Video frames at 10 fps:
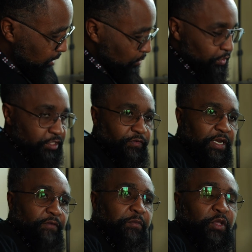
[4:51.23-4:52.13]
which if you're
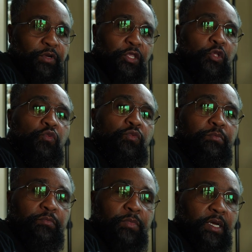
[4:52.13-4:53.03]
not familiar with
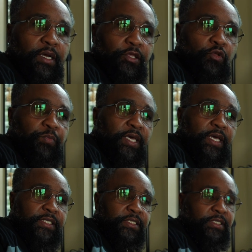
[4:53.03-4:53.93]
a
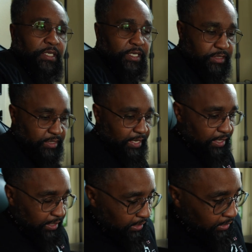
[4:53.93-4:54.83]
UPS, it's
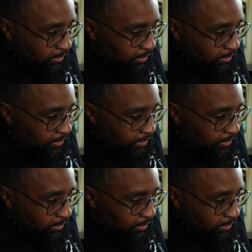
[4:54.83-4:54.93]
a